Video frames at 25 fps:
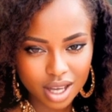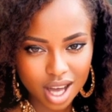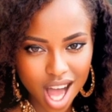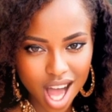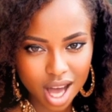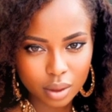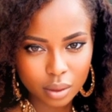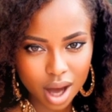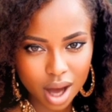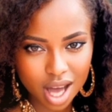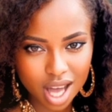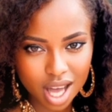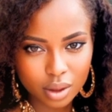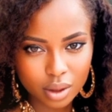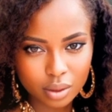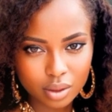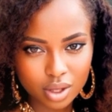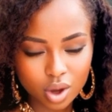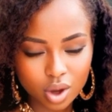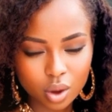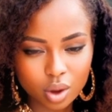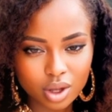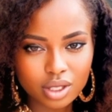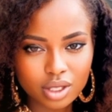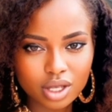and may
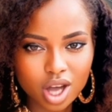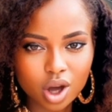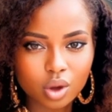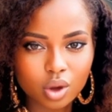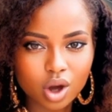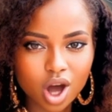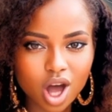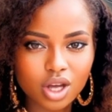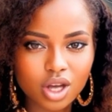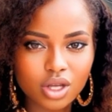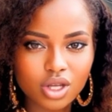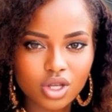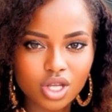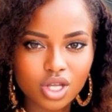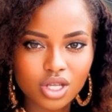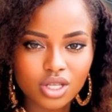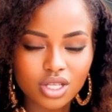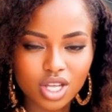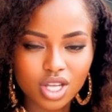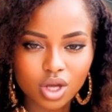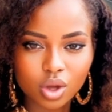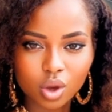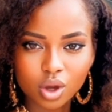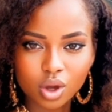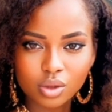influence how colleges
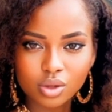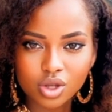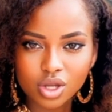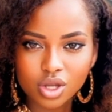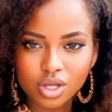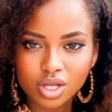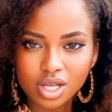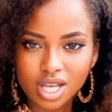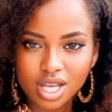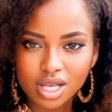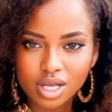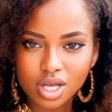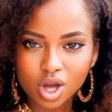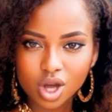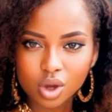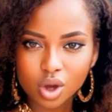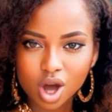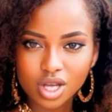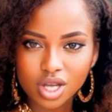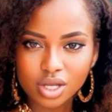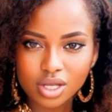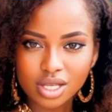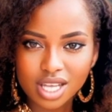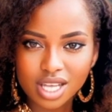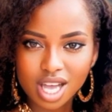and universities
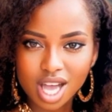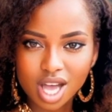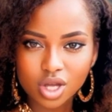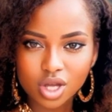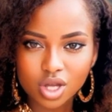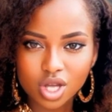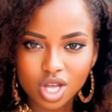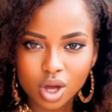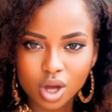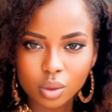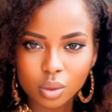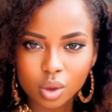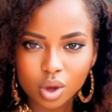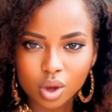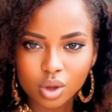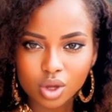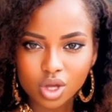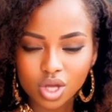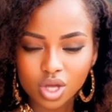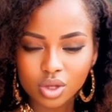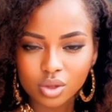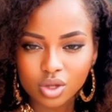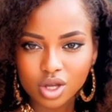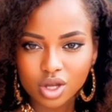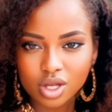across the nation approach
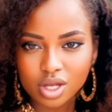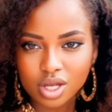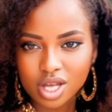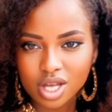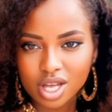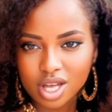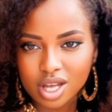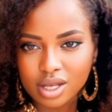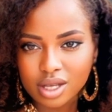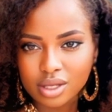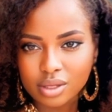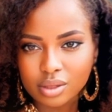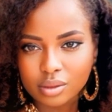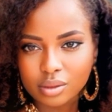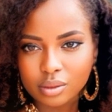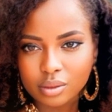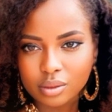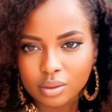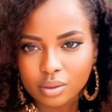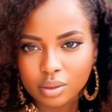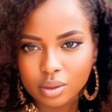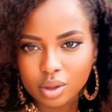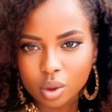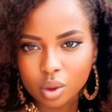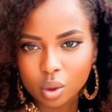diversity.
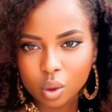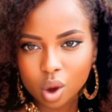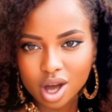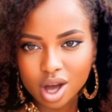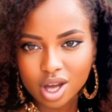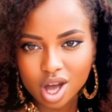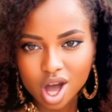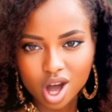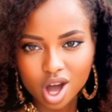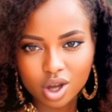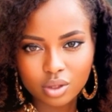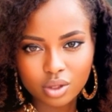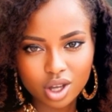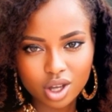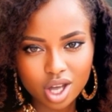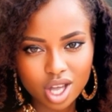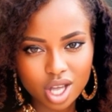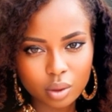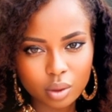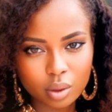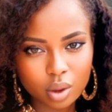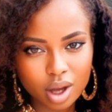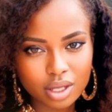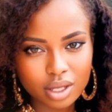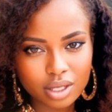While Harvard
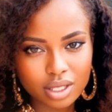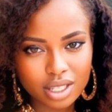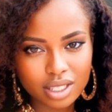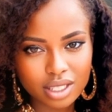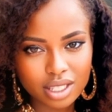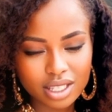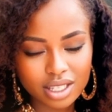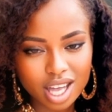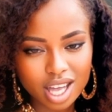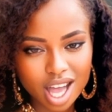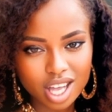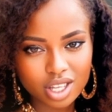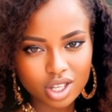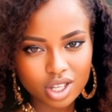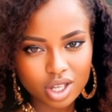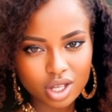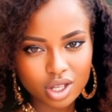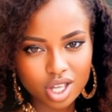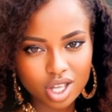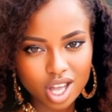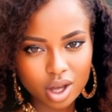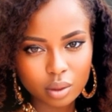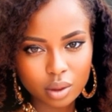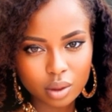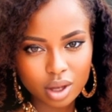expressed its intention
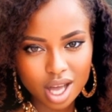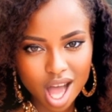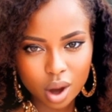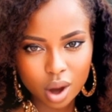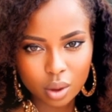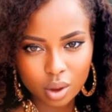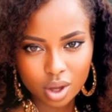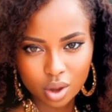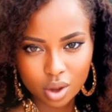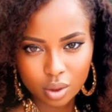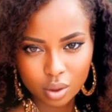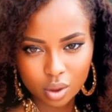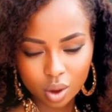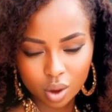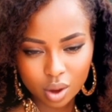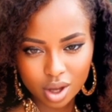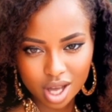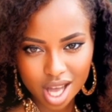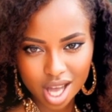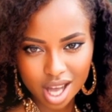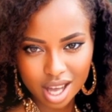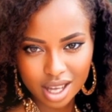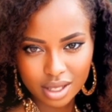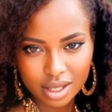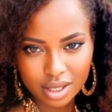to comply with the
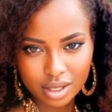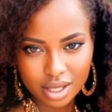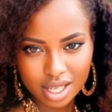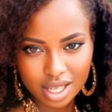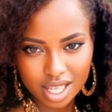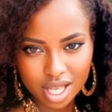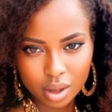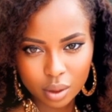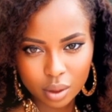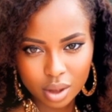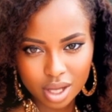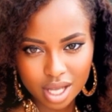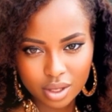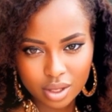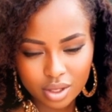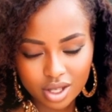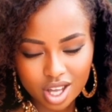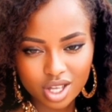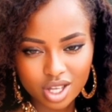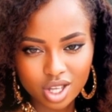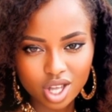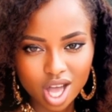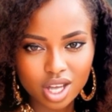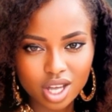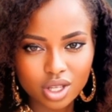ruling,
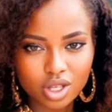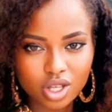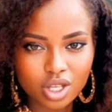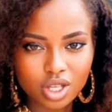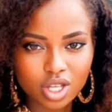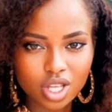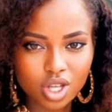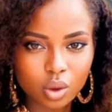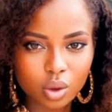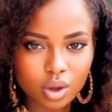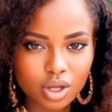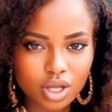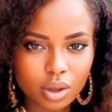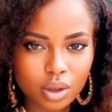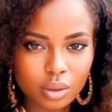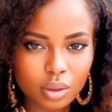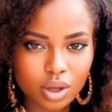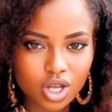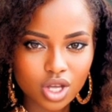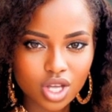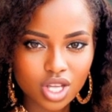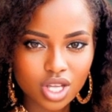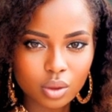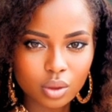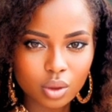specific changes to its
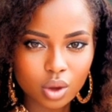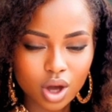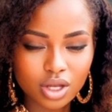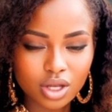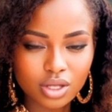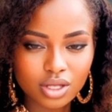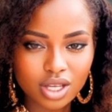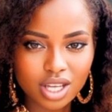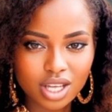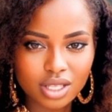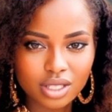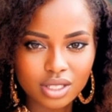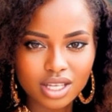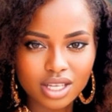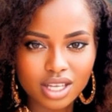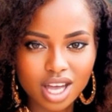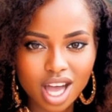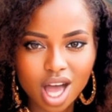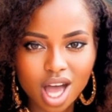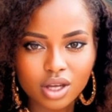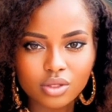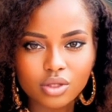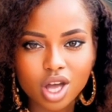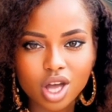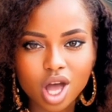admissions process
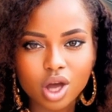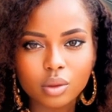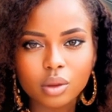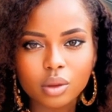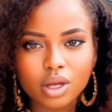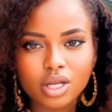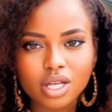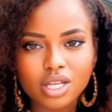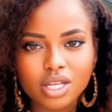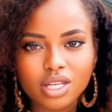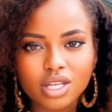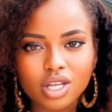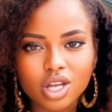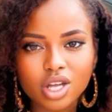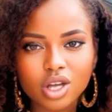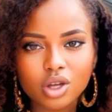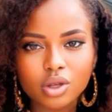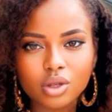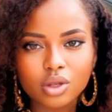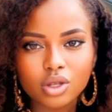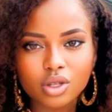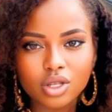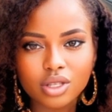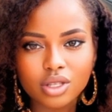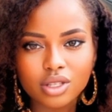have not been
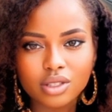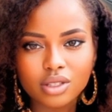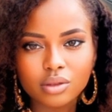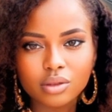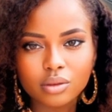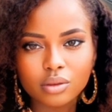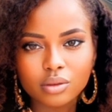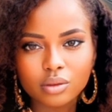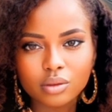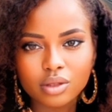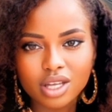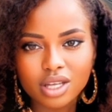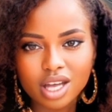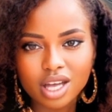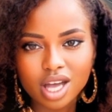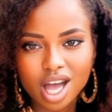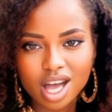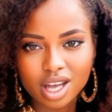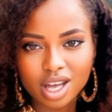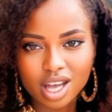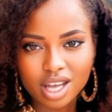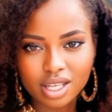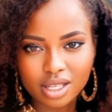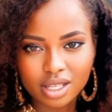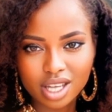disclosed.
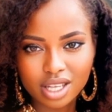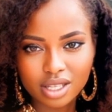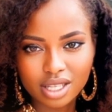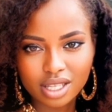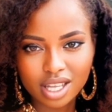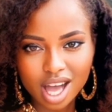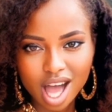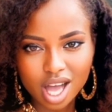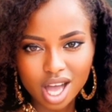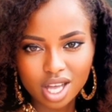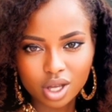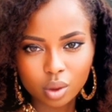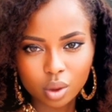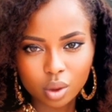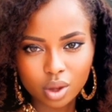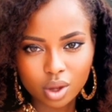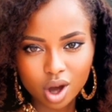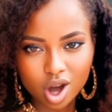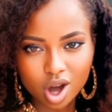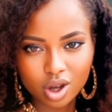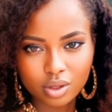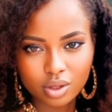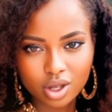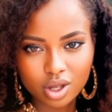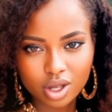Yet it doesn't end with
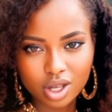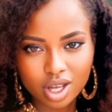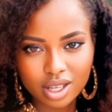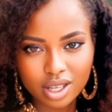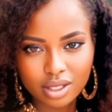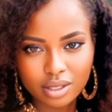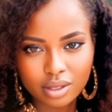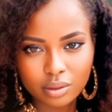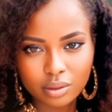Harvard.